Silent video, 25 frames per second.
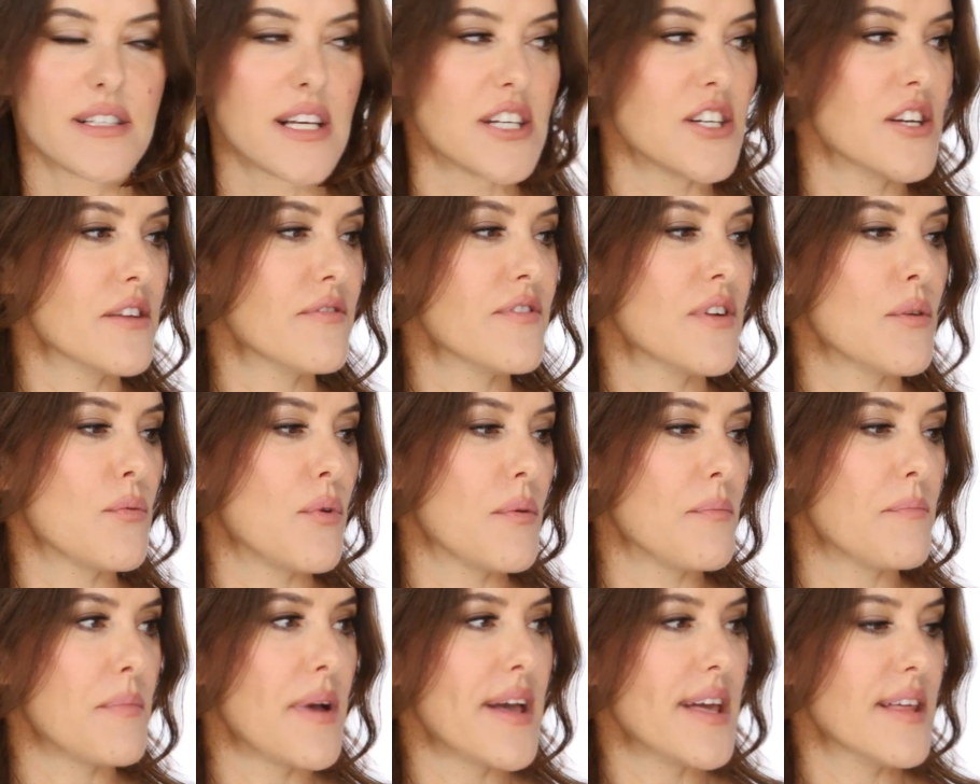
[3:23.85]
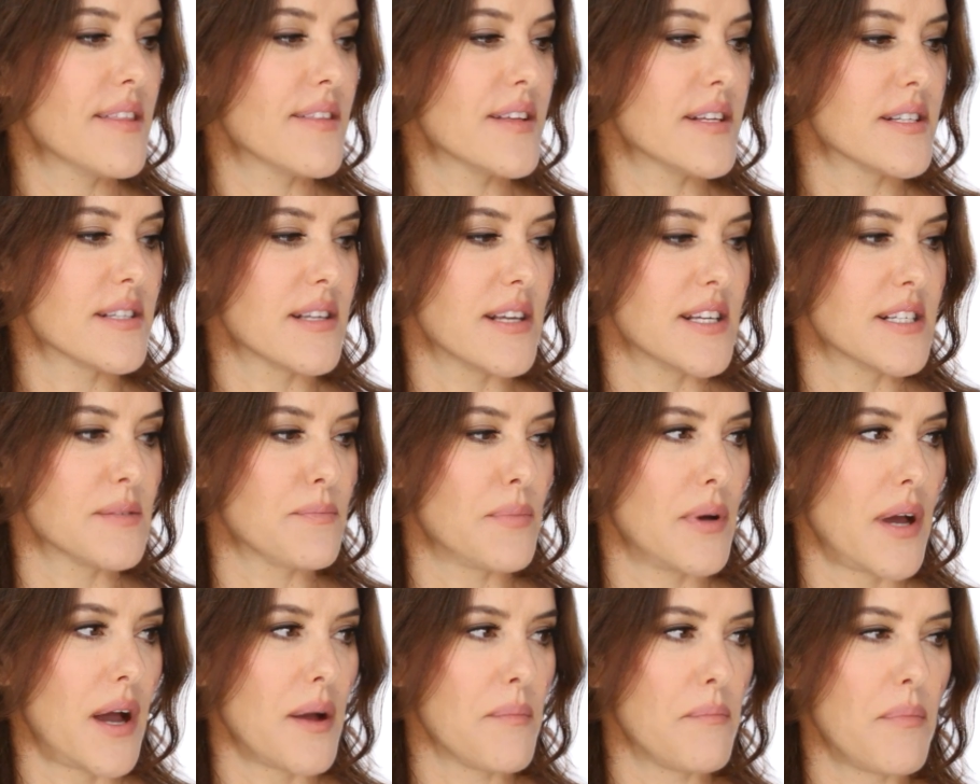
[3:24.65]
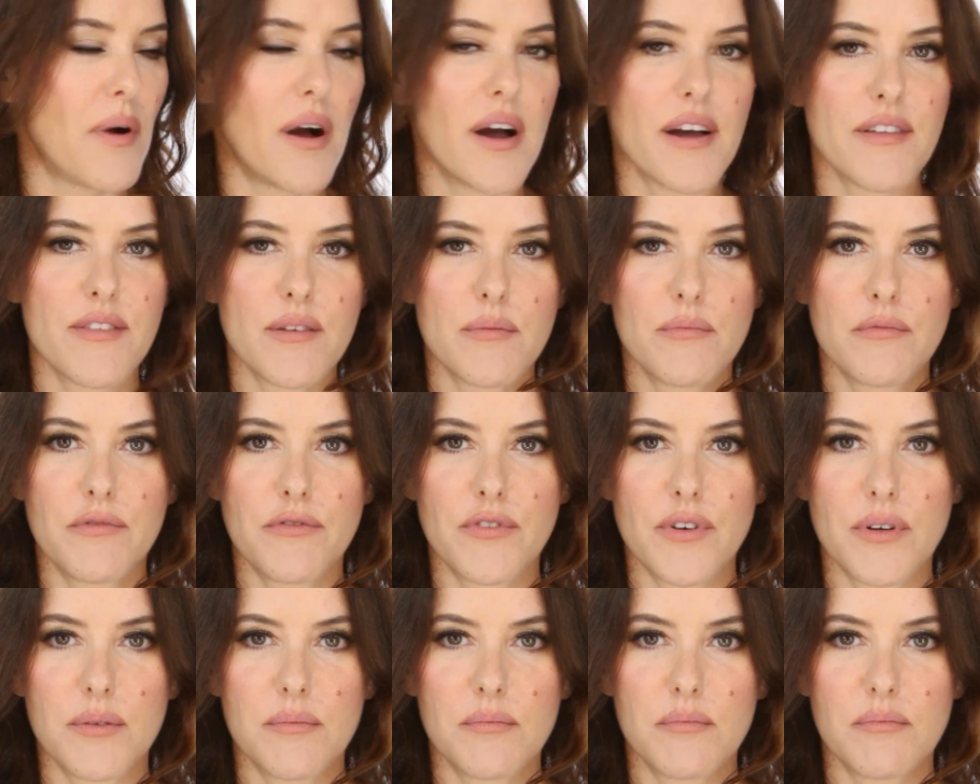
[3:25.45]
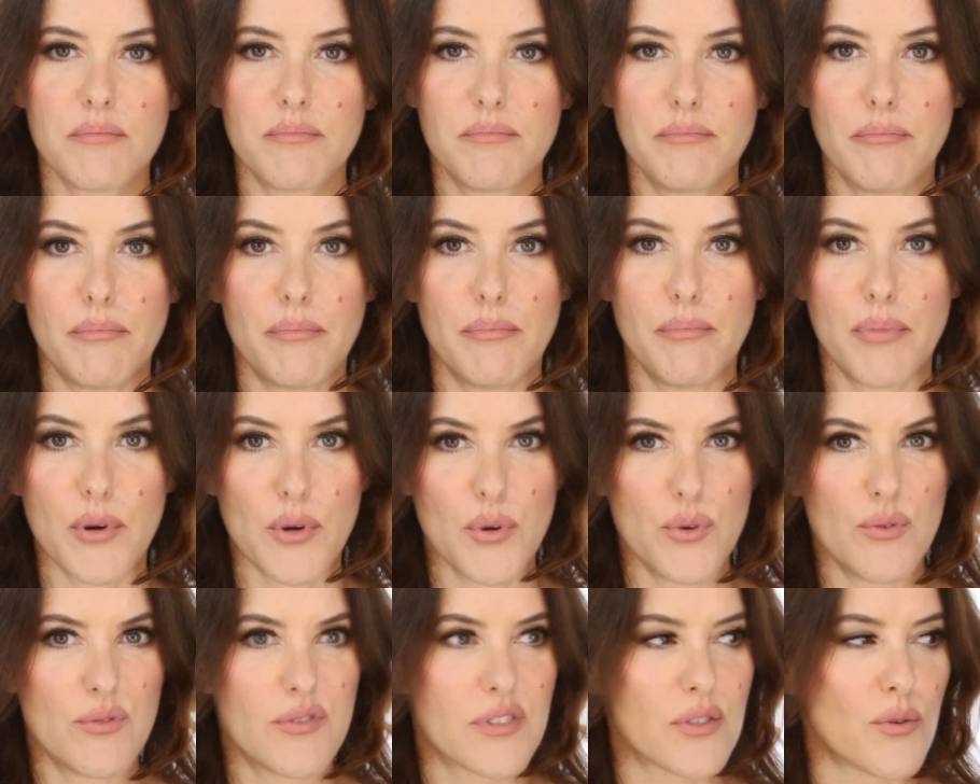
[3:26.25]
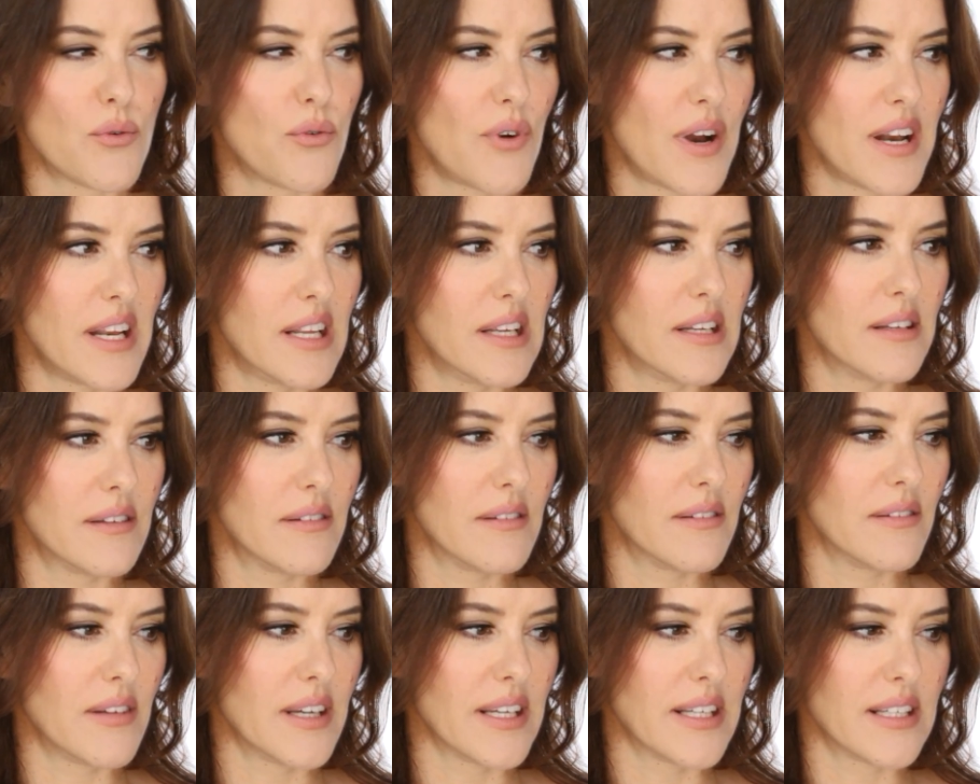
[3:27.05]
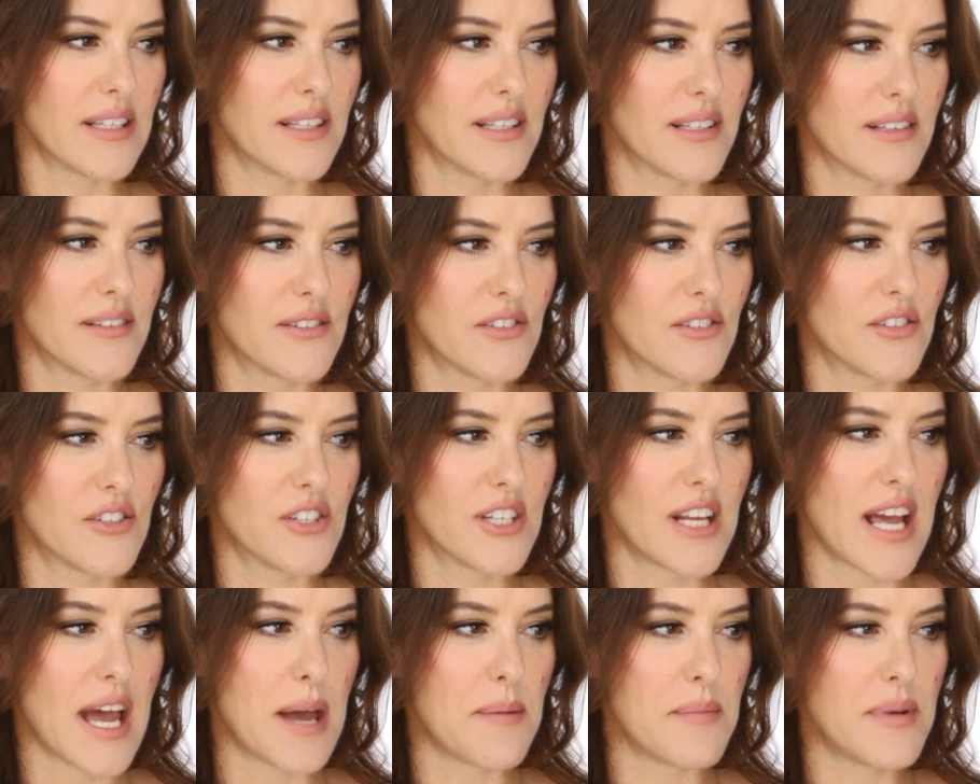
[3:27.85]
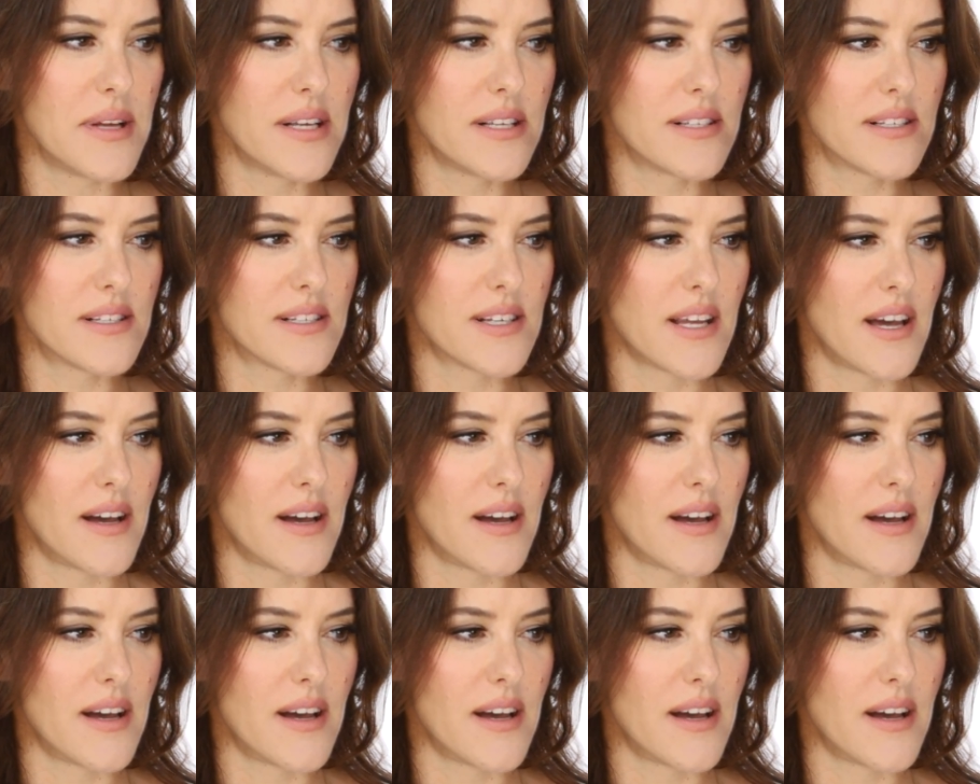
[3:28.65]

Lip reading: I don't even know what make this is, but I buy them from Boots or any like chemist.